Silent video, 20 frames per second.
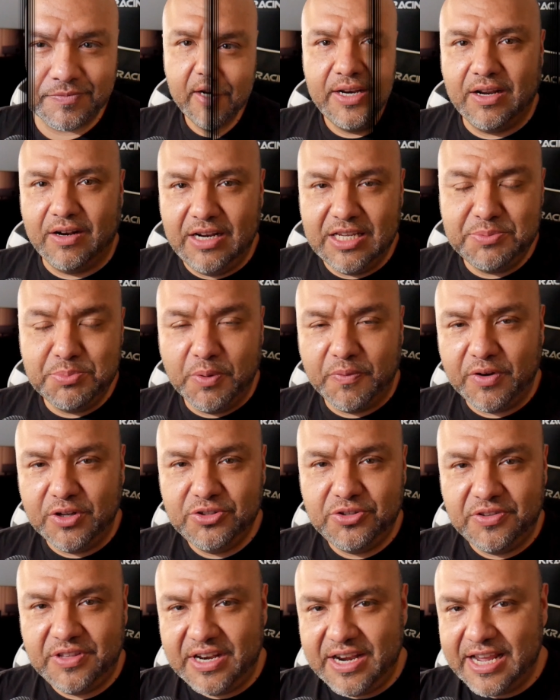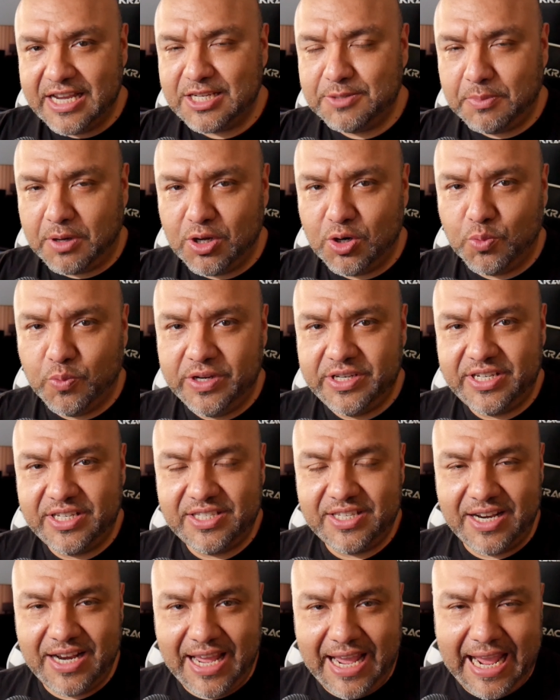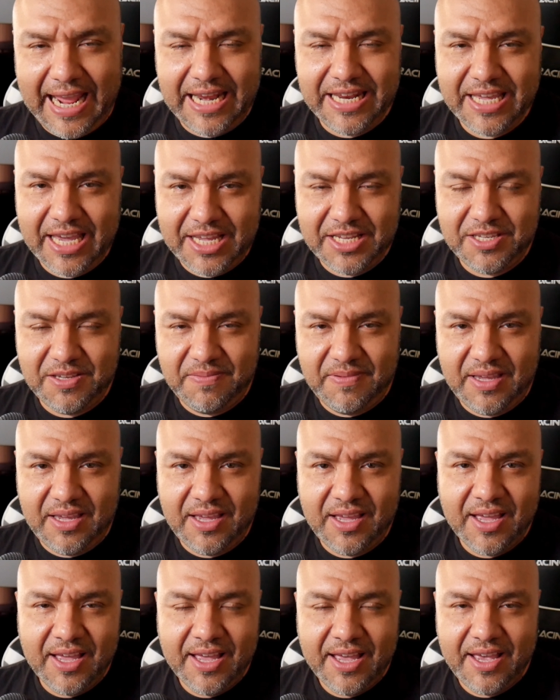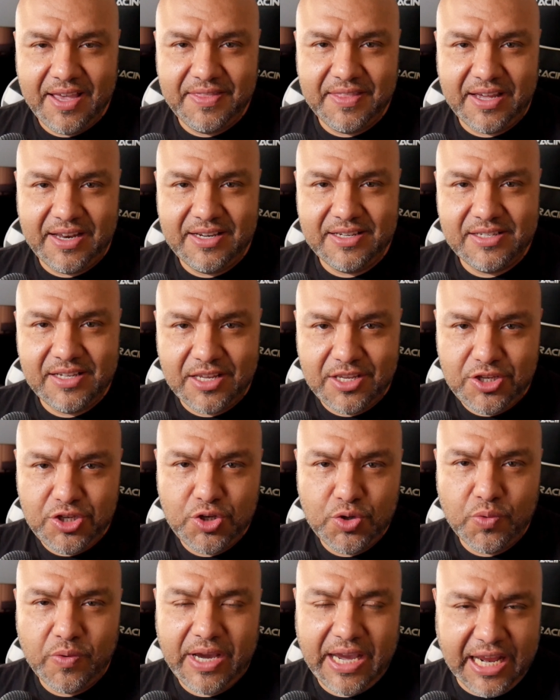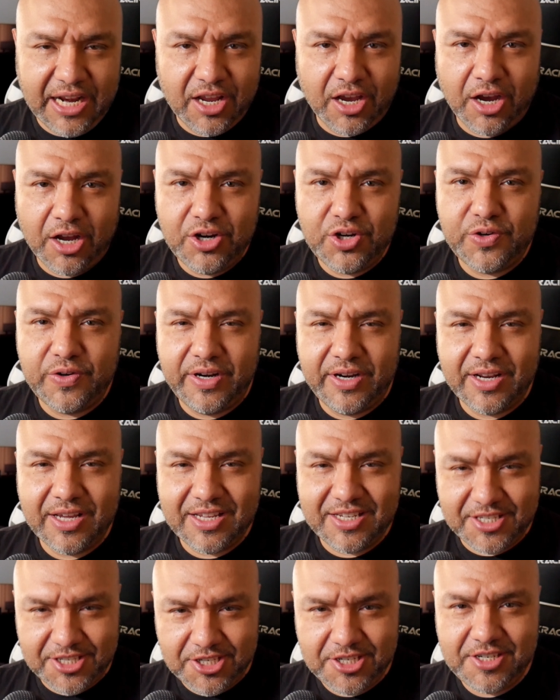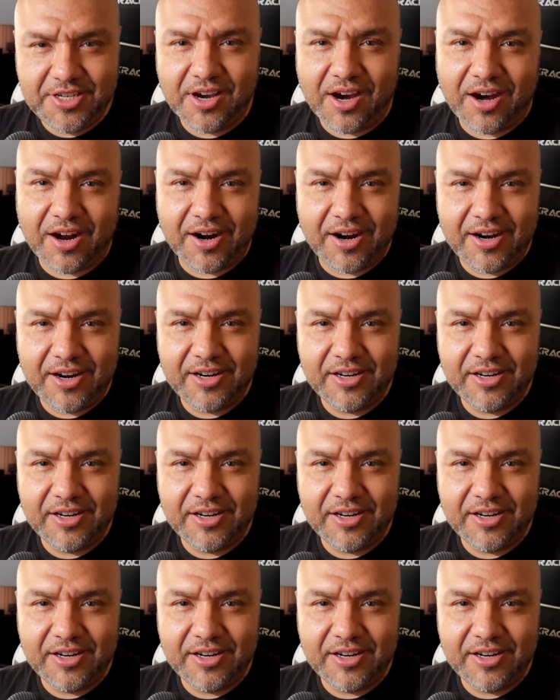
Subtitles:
Now let's move on to the next model, which is an 8K TV, and that is a U800GR.